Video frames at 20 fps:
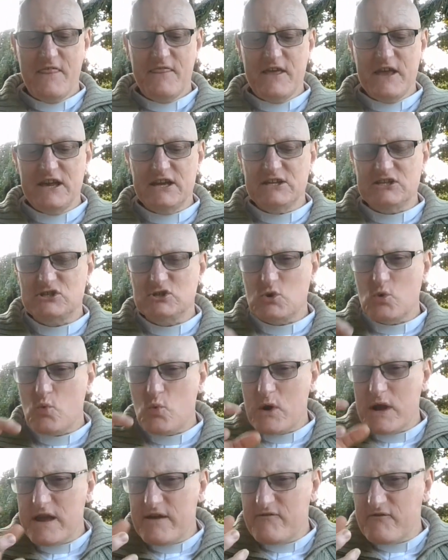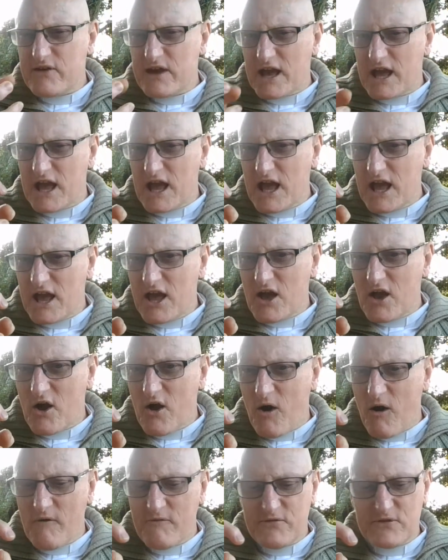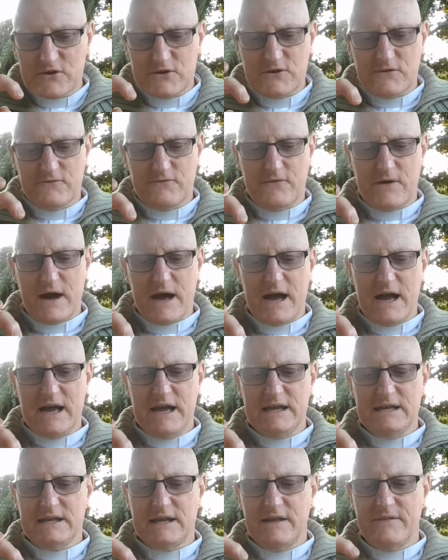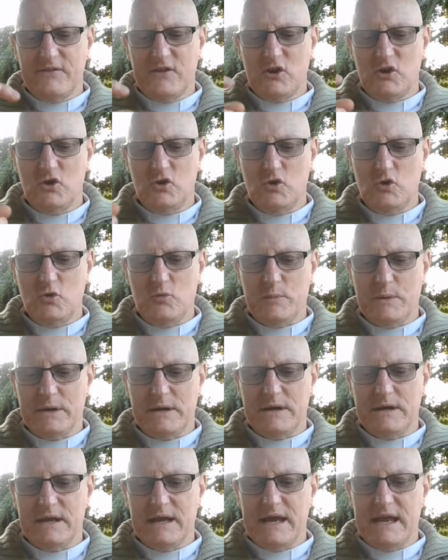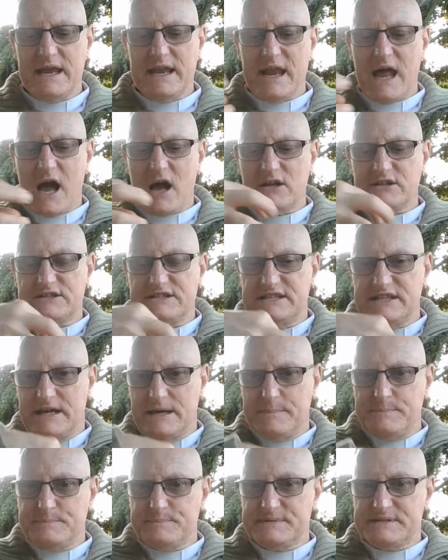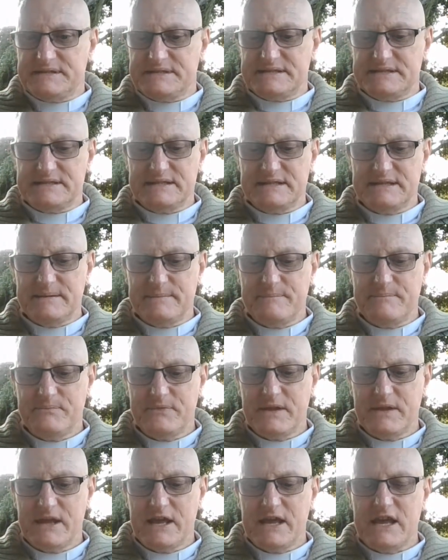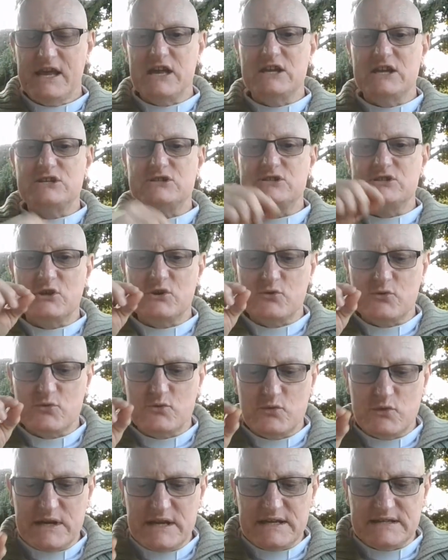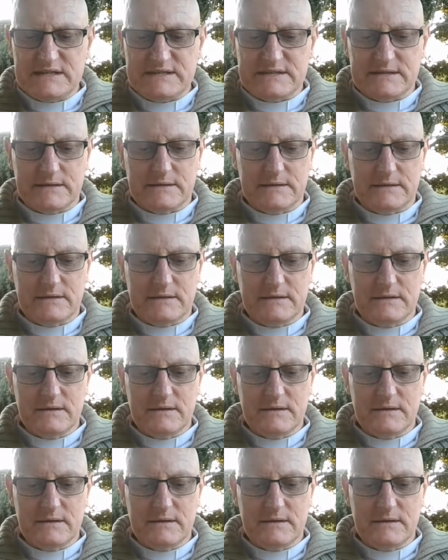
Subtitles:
The interweaving of the divine and the human in our depths is the reason